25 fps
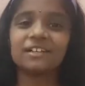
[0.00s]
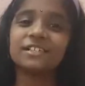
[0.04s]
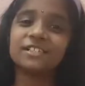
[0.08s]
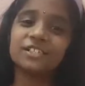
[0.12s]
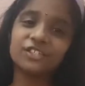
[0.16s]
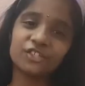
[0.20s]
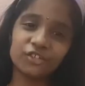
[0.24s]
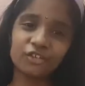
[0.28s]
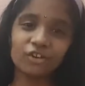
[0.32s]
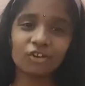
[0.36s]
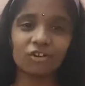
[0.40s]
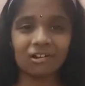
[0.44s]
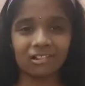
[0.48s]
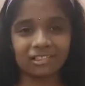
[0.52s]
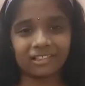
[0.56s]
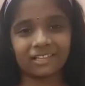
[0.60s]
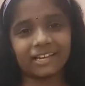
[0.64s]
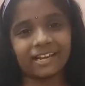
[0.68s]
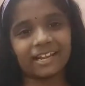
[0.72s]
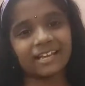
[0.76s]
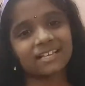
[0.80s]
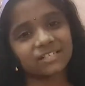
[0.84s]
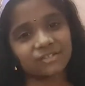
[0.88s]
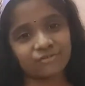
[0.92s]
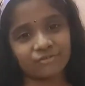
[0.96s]
See you on the
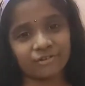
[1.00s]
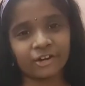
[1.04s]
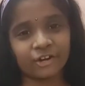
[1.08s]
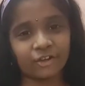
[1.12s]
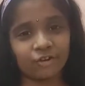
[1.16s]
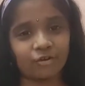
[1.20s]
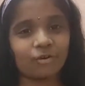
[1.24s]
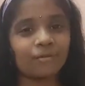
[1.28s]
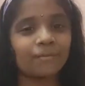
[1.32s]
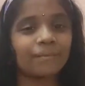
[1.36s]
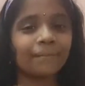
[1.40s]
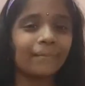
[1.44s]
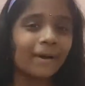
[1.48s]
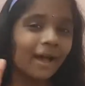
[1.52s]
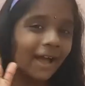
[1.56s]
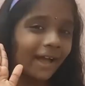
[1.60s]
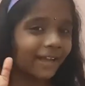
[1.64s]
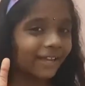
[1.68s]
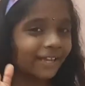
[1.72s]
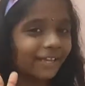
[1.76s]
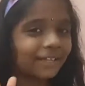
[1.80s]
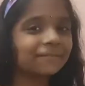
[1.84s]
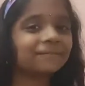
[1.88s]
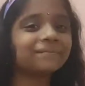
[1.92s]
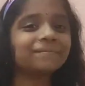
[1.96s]
next video.
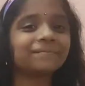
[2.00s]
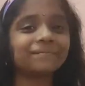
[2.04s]
Bye.